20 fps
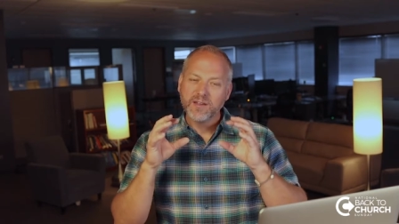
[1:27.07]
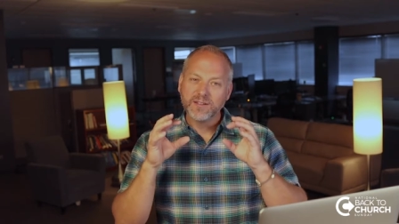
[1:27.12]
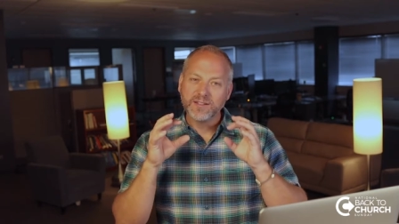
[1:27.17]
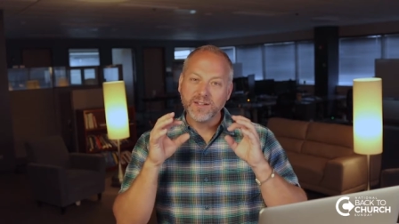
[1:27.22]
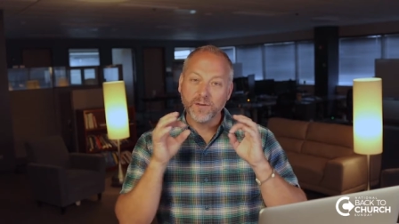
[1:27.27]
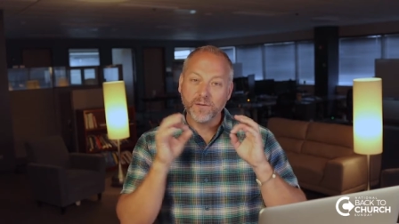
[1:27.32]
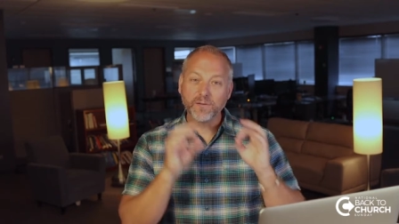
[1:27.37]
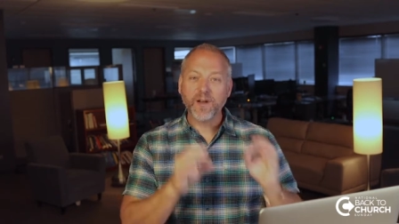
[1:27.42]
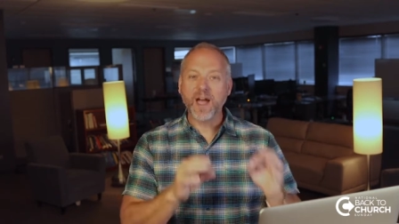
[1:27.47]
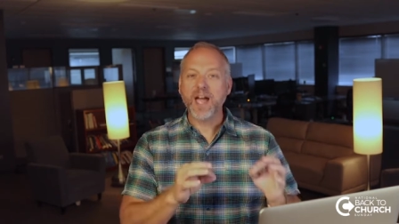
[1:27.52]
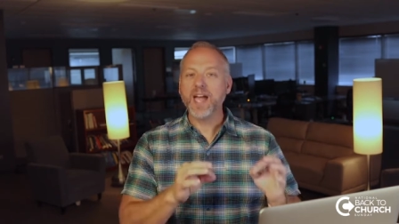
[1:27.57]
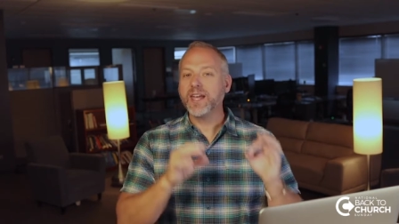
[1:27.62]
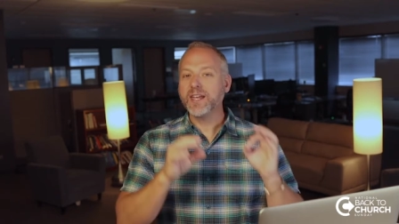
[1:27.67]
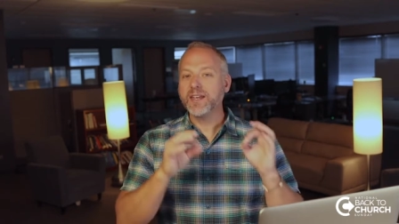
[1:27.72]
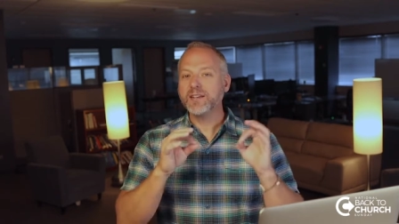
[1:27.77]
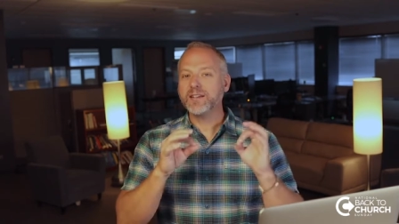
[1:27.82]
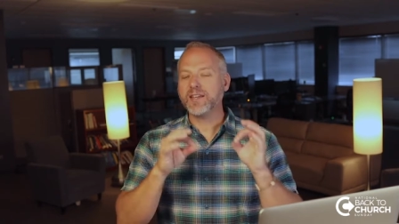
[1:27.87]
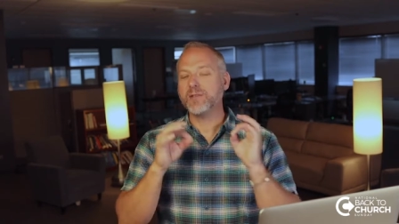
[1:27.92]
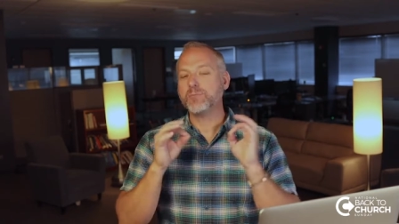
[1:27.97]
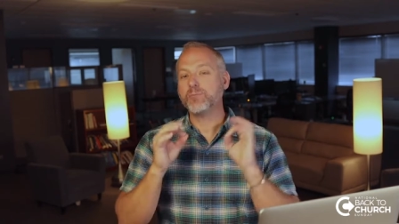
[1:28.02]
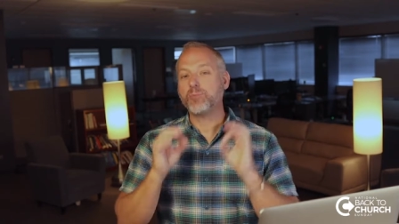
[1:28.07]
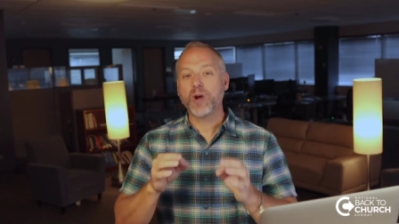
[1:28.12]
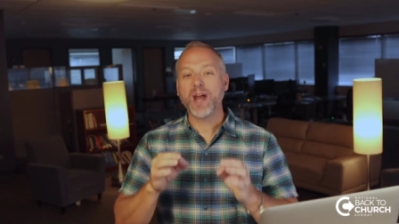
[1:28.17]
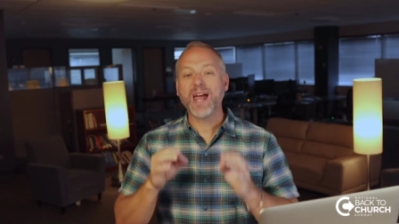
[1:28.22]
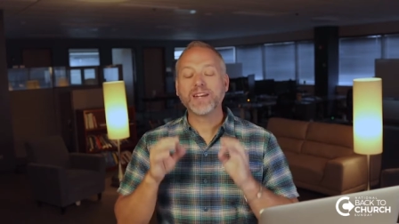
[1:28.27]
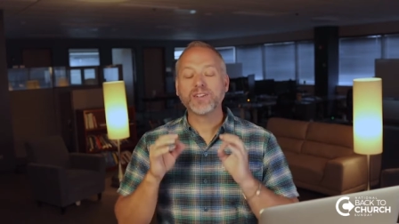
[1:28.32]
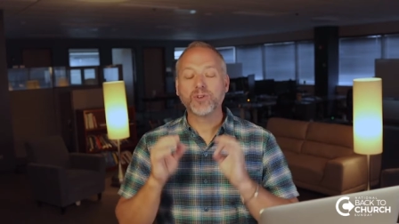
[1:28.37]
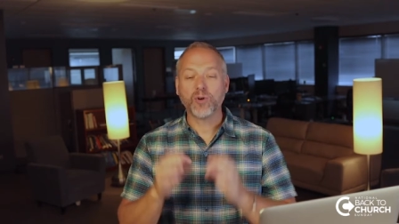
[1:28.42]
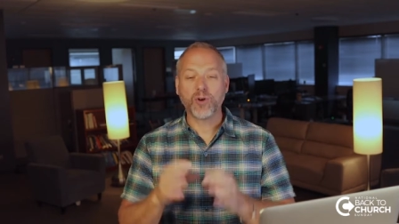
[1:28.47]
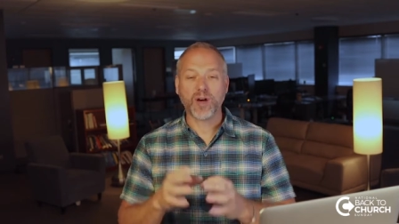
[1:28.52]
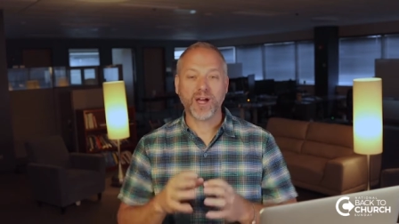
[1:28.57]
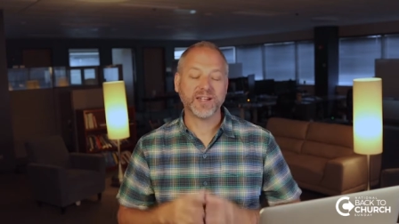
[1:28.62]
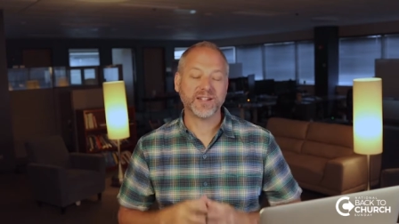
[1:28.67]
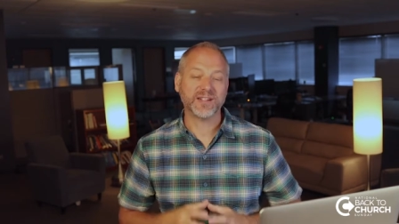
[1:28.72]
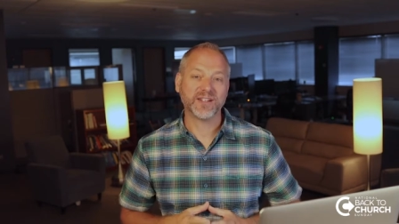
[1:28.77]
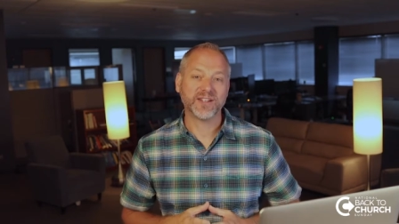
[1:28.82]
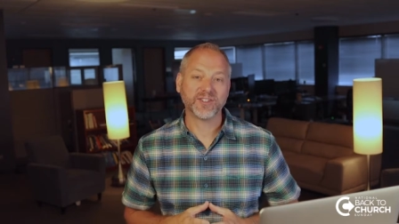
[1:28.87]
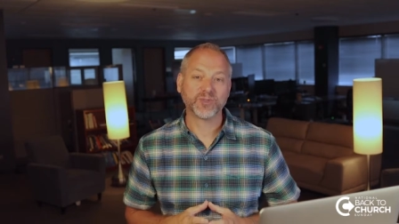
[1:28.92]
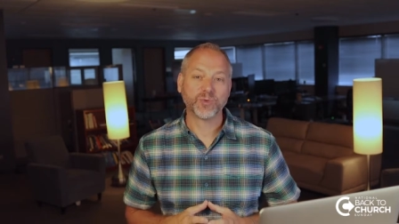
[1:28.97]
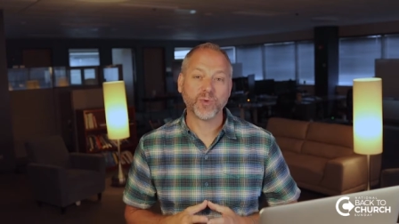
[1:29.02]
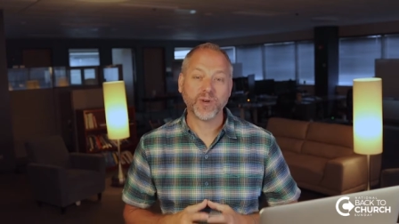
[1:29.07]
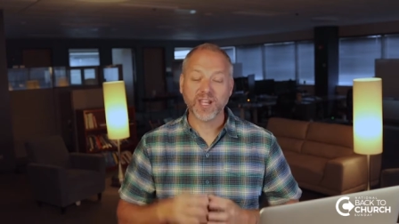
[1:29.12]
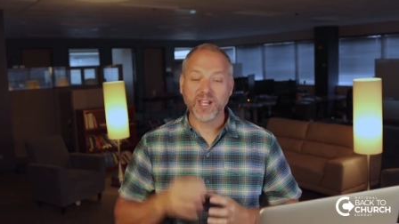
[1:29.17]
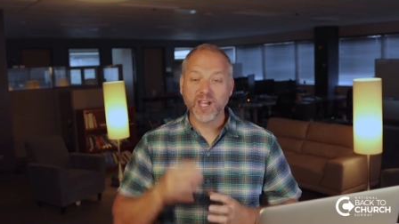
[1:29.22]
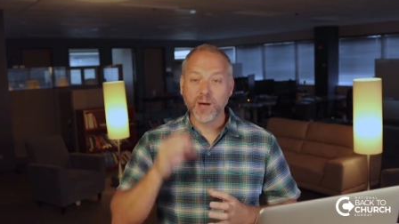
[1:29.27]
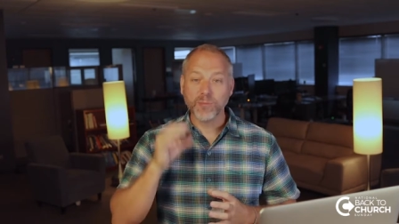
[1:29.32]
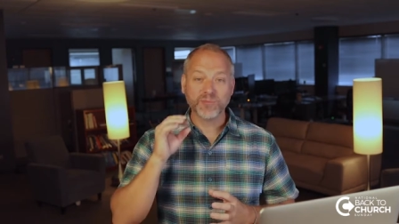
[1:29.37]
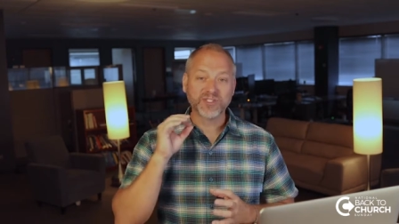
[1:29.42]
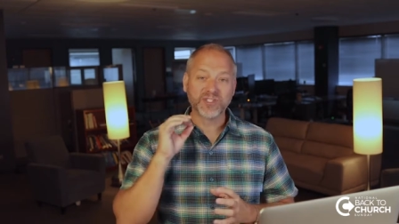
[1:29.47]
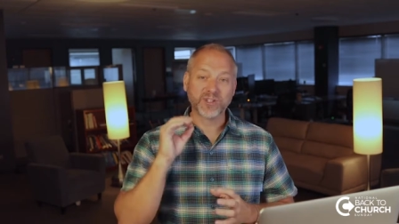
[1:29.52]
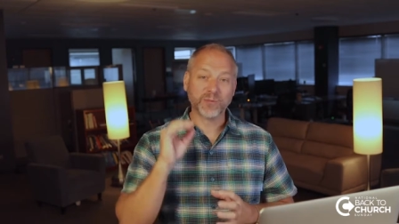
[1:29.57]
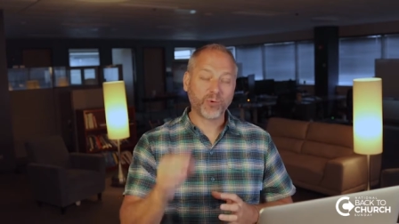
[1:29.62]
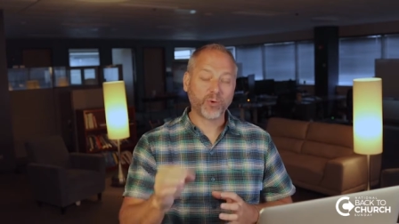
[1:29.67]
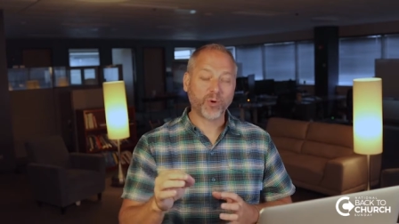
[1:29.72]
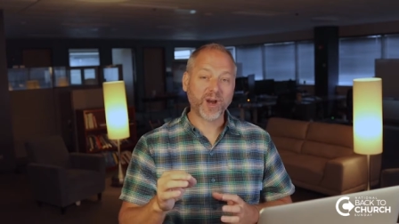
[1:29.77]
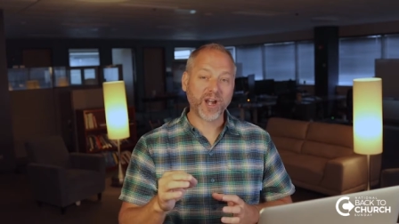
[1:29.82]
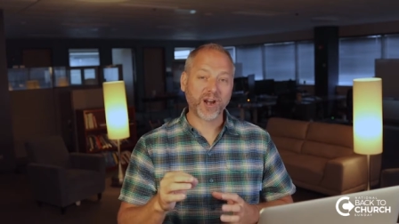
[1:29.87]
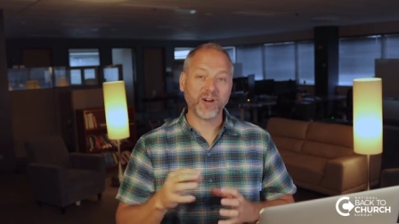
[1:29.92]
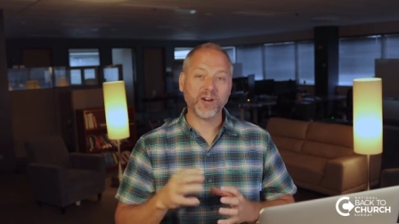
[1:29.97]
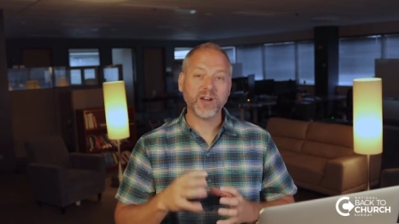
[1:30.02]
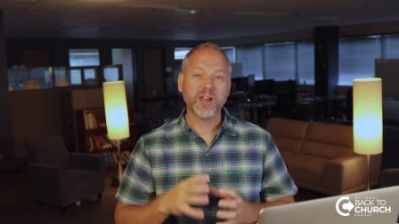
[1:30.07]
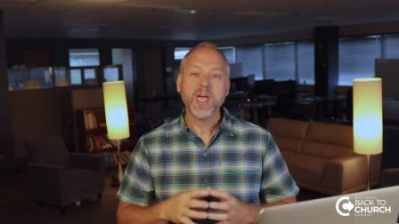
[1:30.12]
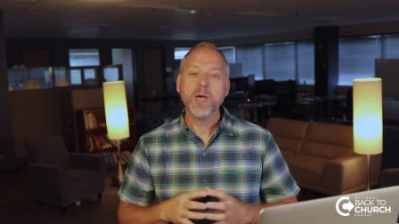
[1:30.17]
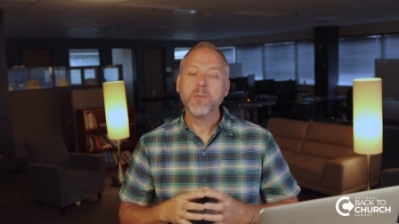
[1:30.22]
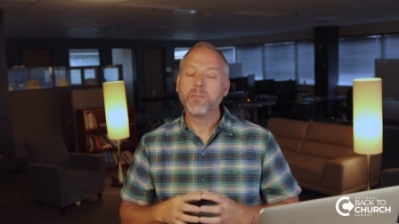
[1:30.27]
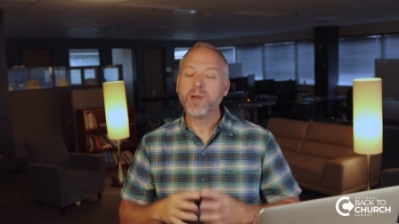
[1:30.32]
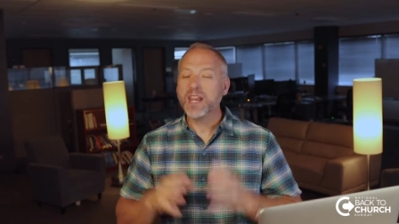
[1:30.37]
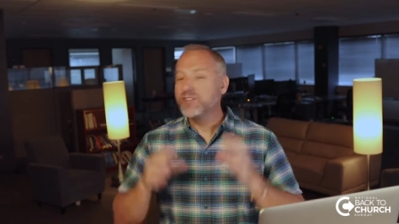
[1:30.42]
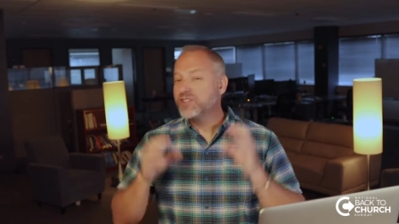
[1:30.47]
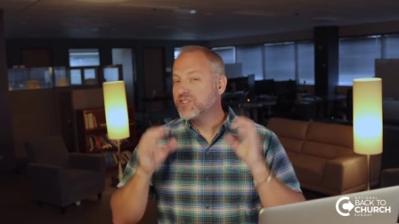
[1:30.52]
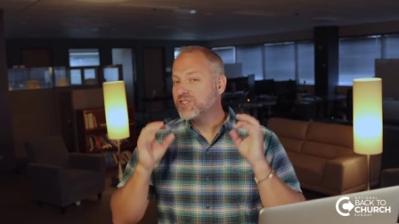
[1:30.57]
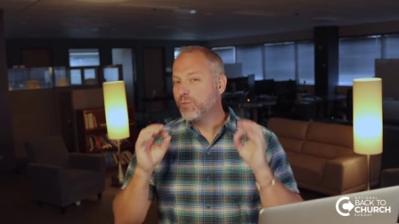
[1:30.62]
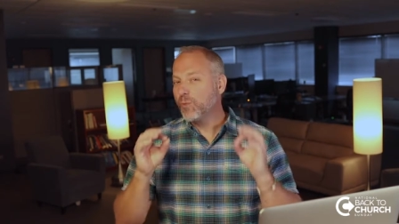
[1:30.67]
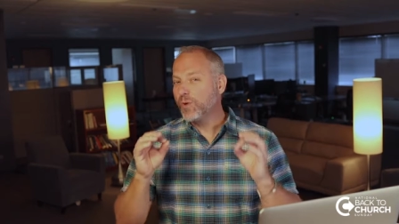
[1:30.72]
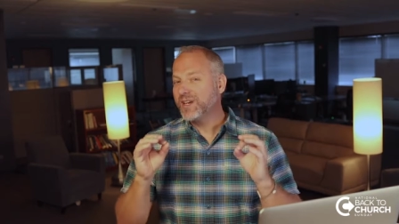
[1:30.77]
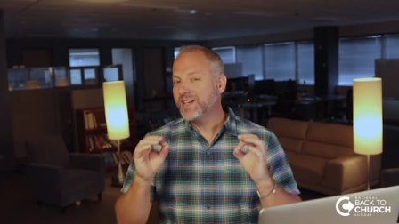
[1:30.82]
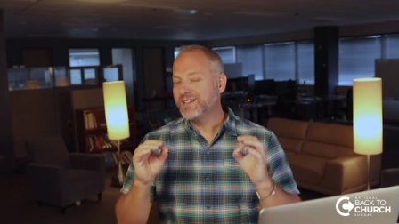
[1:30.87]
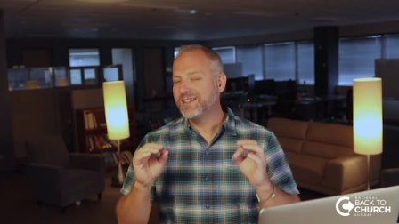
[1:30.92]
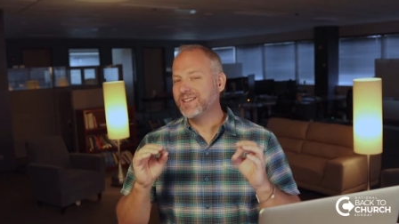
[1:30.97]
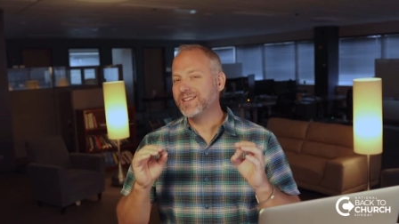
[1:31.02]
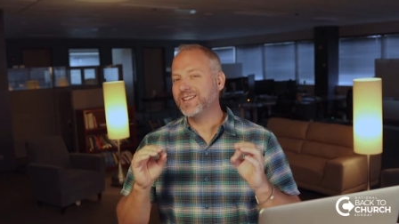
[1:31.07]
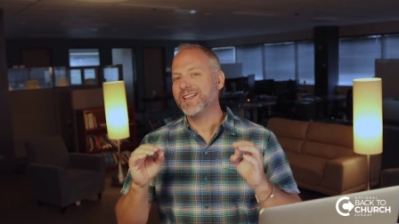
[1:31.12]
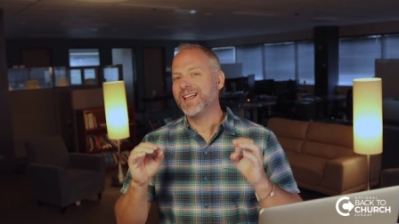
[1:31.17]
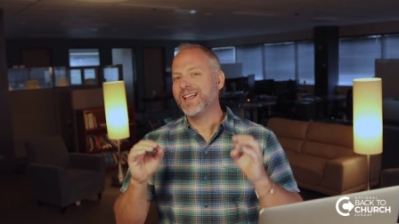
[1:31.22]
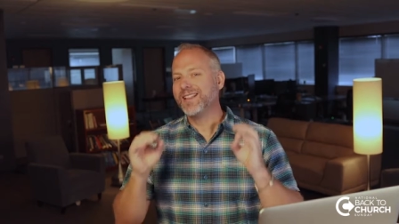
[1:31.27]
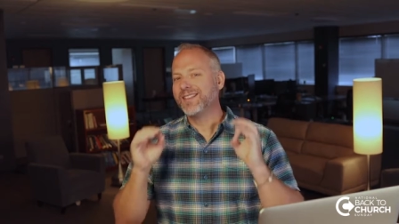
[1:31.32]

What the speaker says: defined and practical ideas when it comes to prayer, but I just wanted to